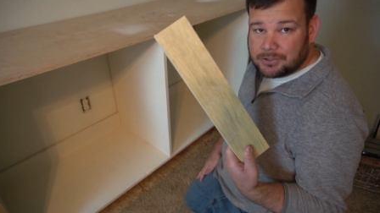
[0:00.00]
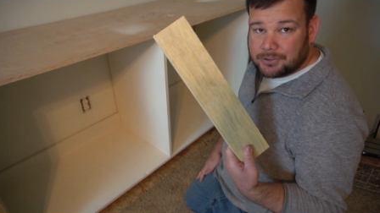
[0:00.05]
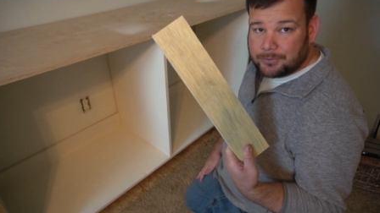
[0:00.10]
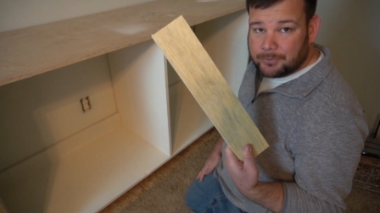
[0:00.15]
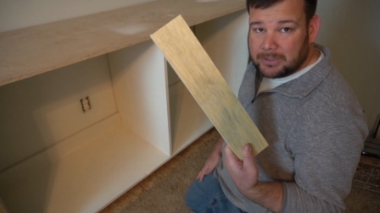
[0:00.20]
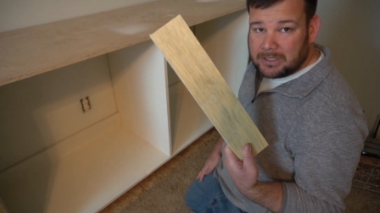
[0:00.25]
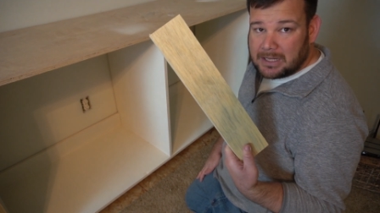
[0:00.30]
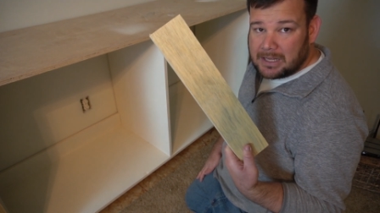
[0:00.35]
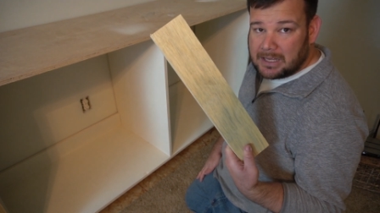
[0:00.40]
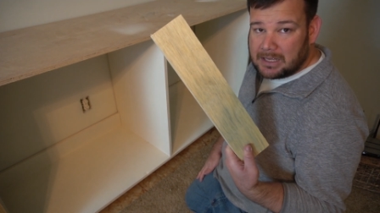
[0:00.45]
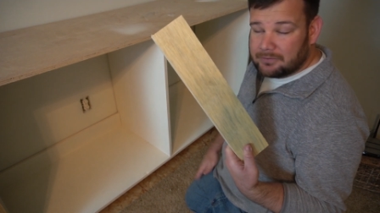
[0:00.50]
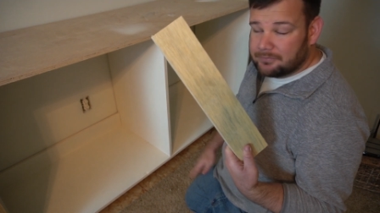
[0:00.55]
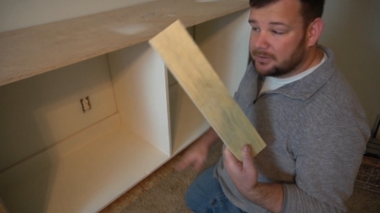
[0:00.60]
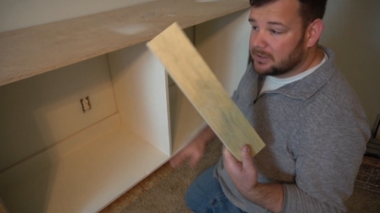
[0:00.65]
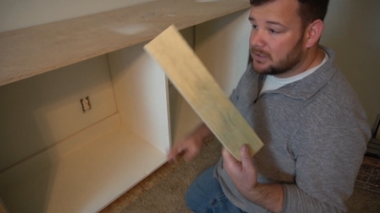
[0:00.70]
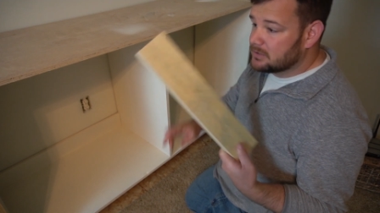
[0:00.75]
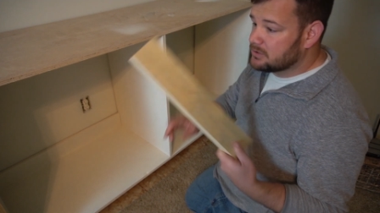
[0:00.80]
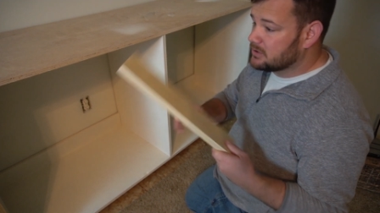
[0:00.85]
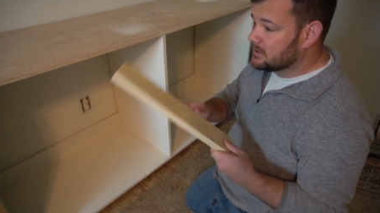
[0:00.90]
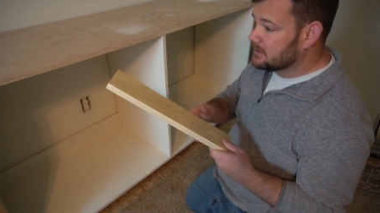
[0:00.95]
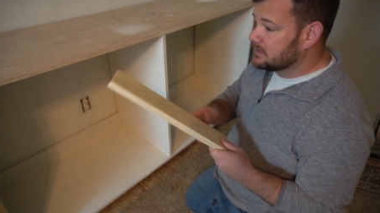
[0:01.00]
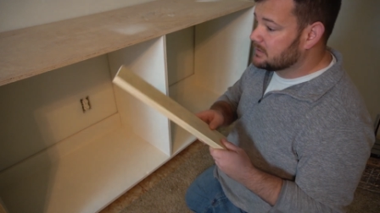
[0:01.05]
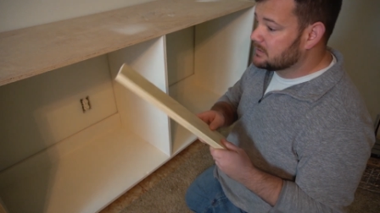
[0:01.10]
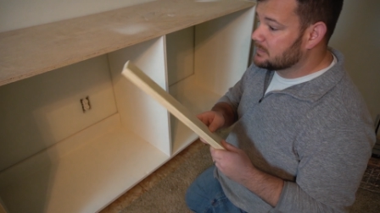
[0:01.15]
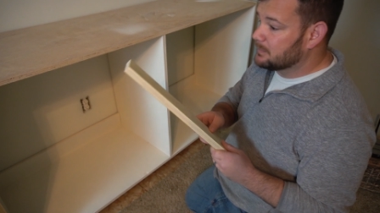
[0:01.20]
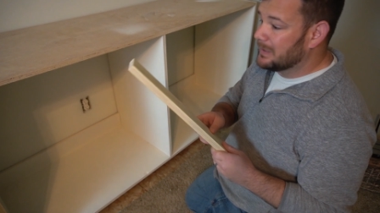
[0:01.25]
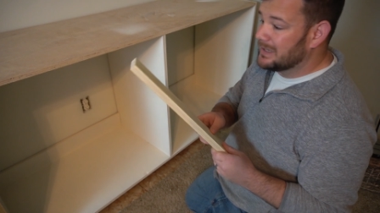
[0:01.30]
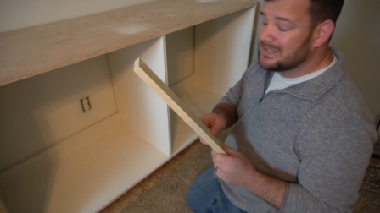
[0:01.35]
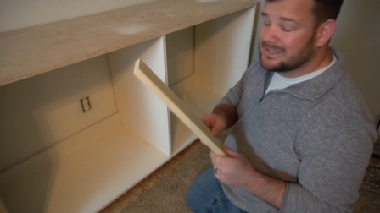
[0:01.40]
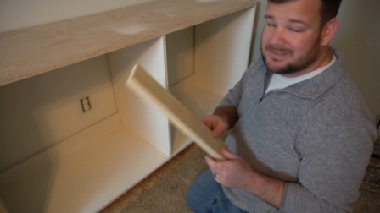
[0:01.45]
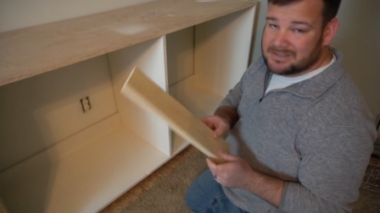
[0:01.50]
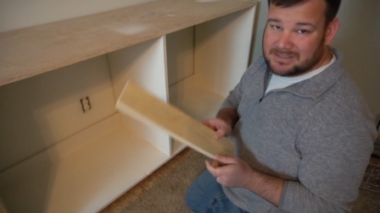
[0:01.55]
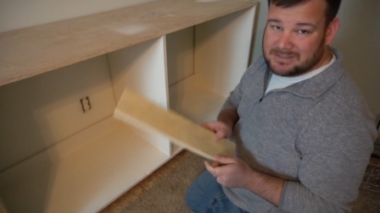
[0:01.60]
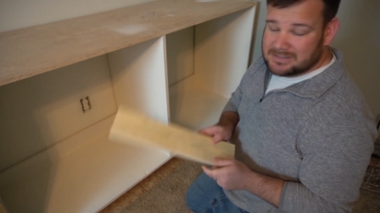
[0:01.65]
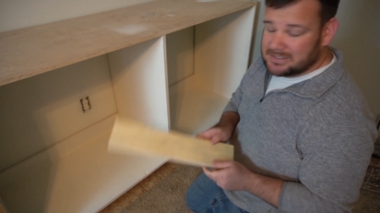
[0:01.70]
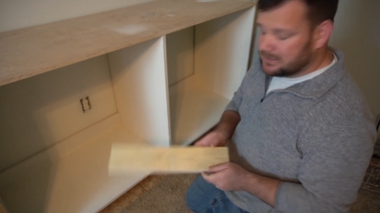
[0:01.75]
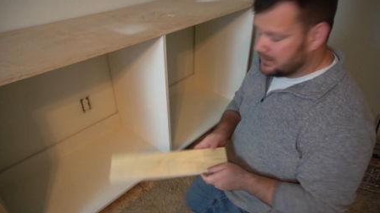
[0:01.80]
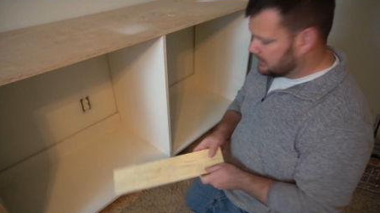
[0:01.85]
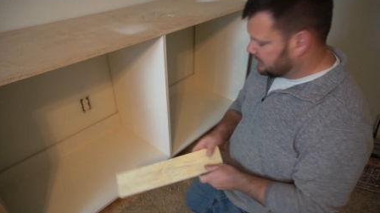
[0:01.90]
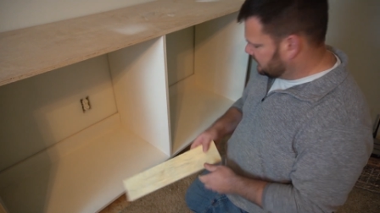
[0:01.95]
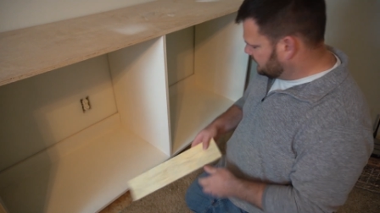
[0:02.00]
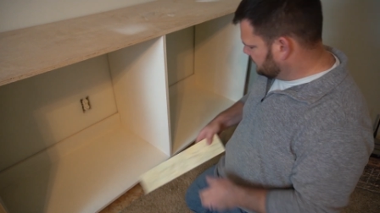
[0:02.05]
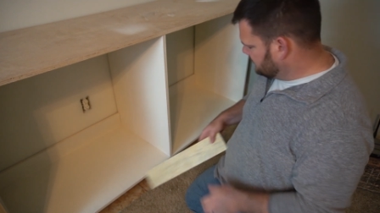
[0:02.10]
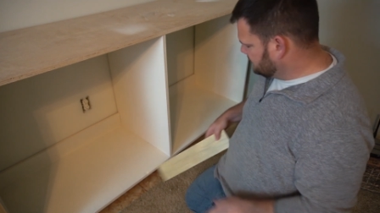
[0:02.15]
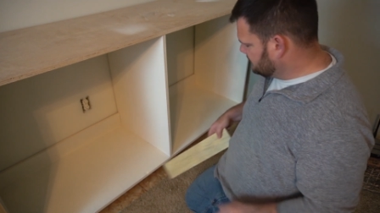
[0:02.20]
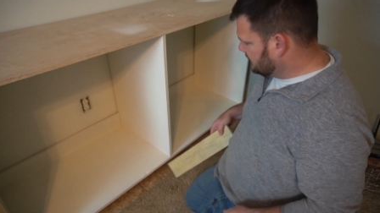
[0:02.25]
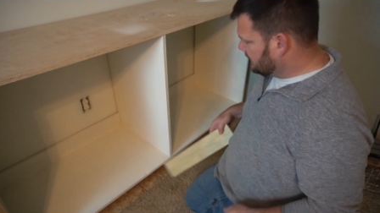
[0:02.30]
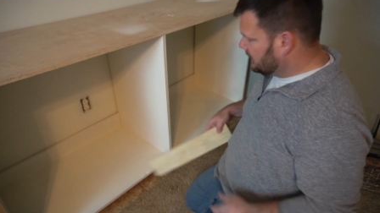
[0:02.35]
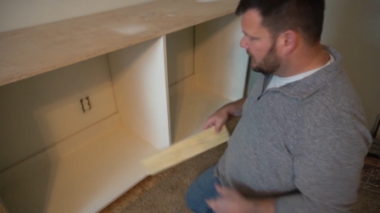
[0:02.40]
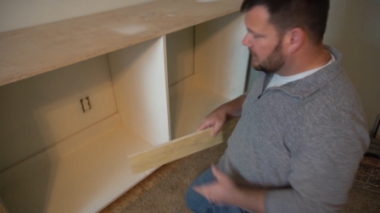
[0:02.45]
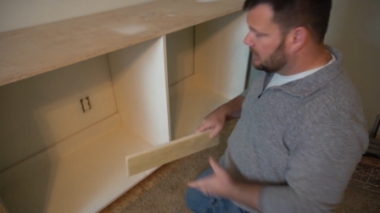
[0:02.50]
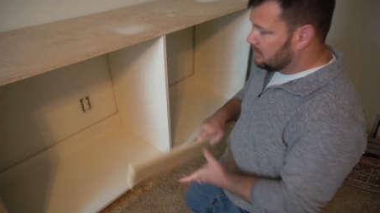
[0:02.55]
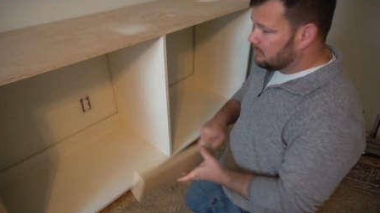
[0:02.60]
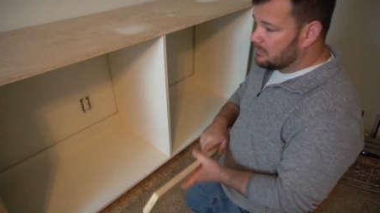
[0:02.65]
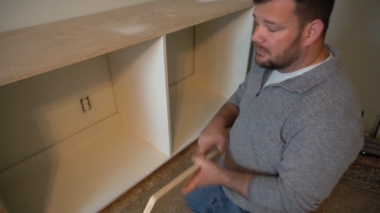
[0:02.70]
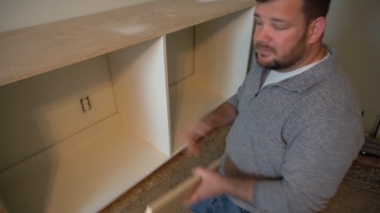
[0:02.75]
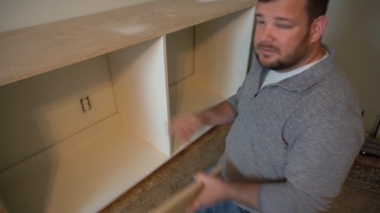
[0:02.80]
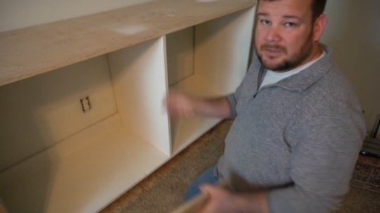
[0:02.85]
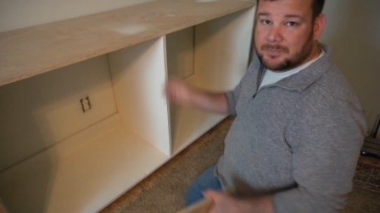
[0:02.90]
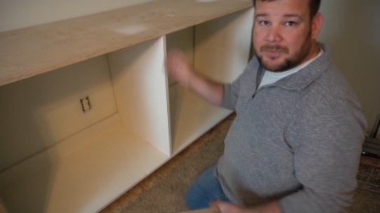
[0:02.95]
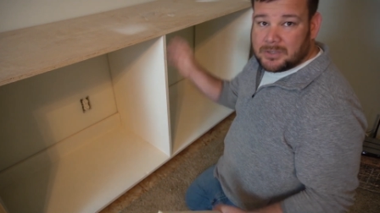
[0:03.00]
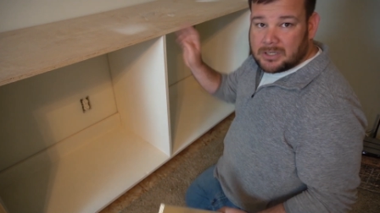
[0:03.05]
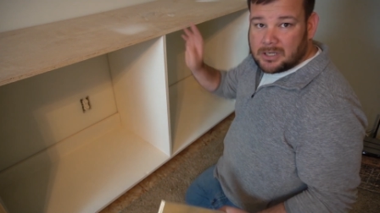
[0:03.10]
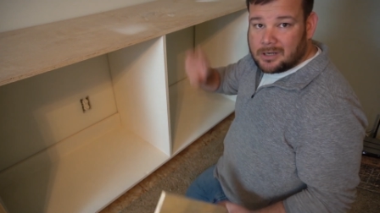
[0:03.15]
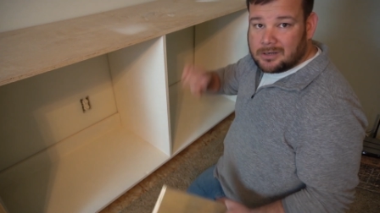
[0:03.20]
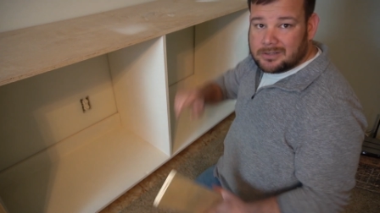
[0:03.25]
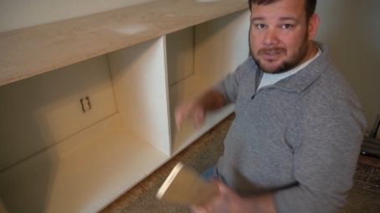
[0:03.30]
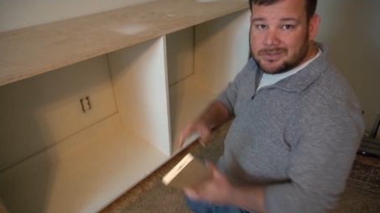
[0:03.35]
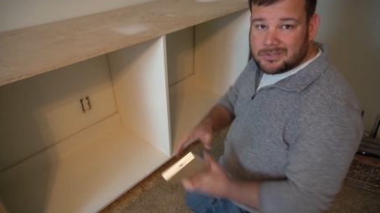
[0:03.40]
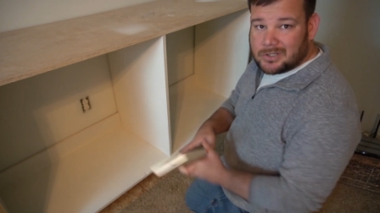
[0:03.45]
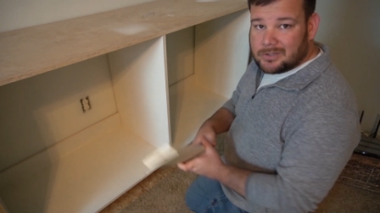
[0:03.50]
three and a half inches by sixteen inches, flip the carcass